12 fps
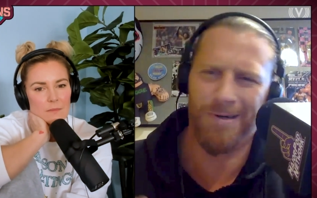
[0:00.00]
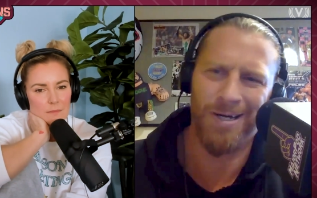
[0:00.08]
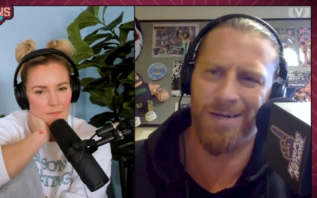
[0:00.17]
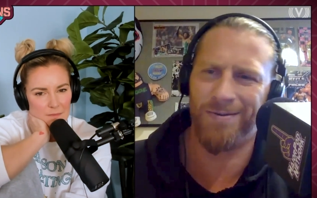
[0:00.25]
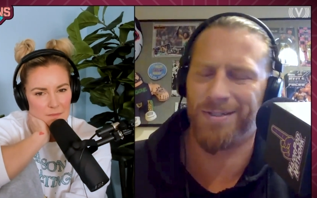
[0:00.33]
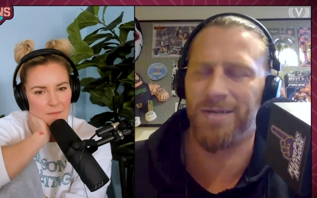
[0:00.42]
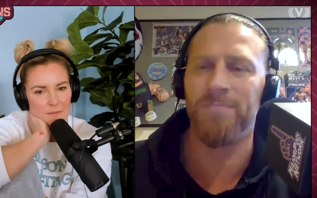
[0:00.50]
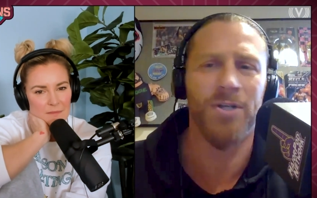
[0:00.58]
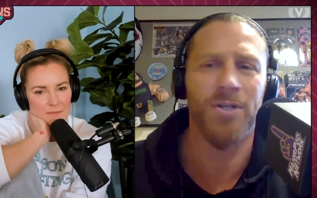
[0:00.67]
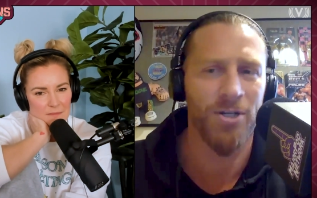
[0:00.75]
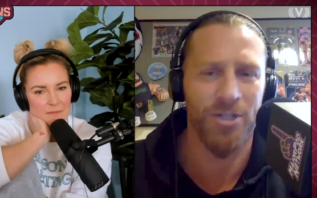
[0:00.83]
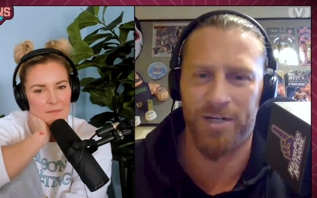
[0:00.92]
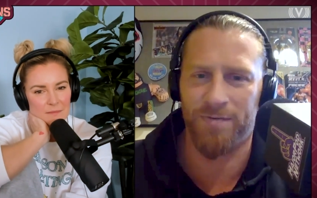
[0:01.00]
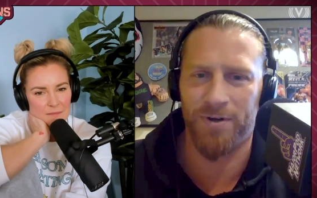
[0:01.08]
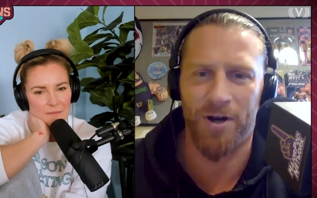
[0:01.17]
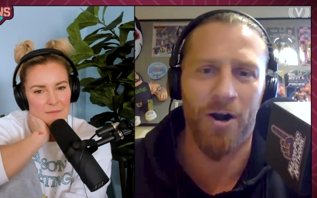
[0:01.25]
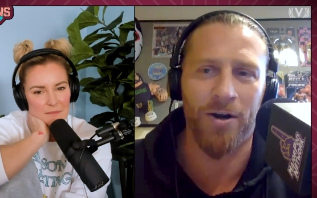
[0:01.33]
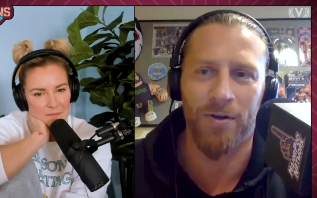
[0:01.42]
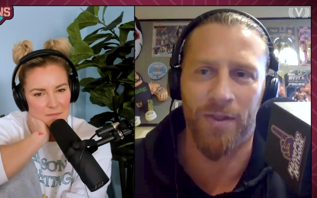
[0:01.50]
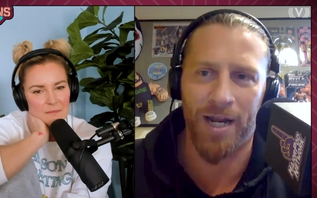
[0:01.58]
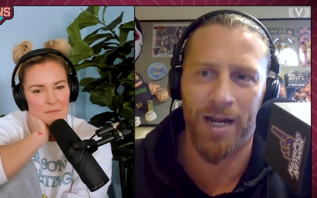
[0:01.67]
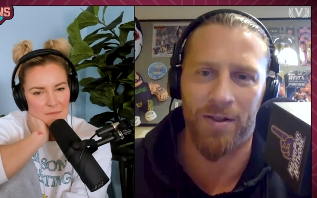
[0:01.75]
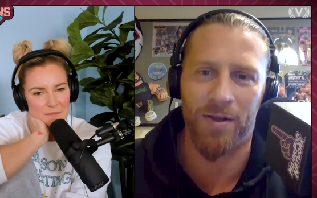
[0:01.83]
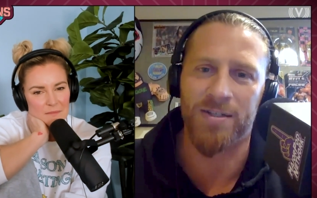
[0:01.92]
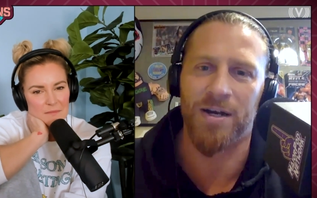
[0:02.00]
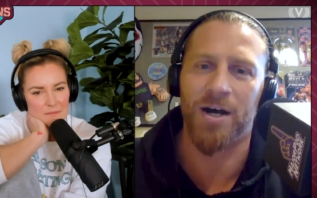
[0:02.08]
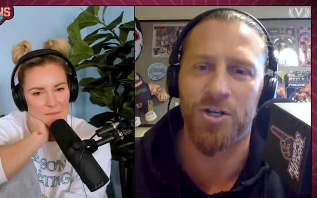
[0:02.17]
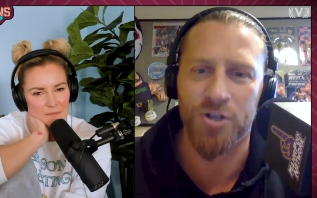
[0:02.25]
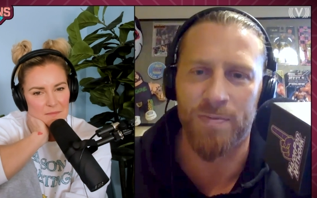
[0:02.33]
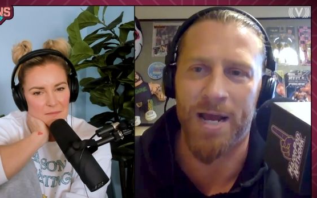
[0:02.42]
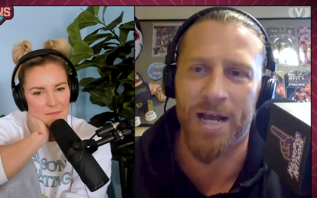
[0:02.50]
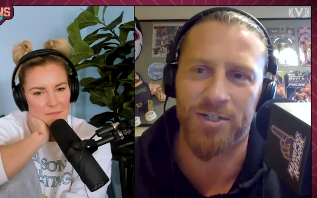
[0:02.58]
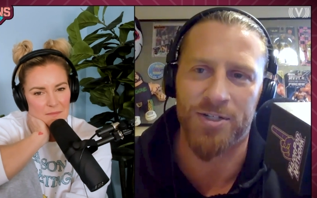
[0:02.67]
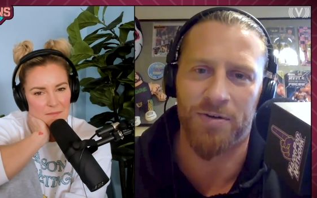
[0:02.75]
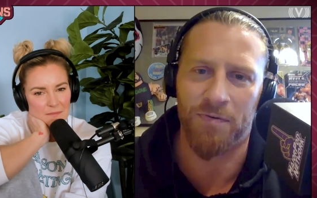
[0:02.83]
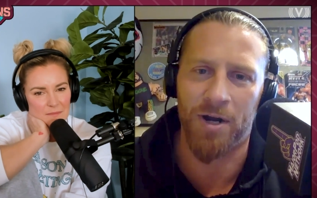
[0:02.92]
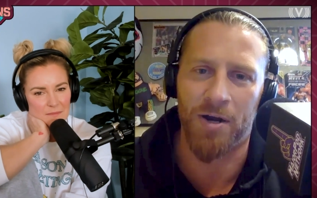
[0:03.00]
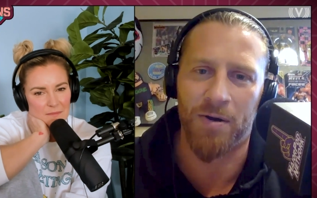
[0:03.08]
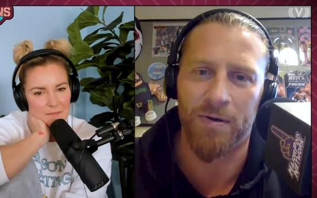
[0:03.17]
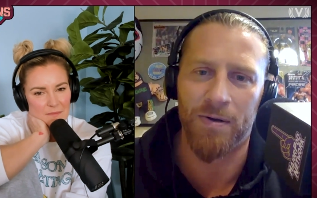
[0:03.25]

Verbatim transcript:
Speaker 1: what? And it was some dirt sheet wrote article that I had lost one hundred matches in a row.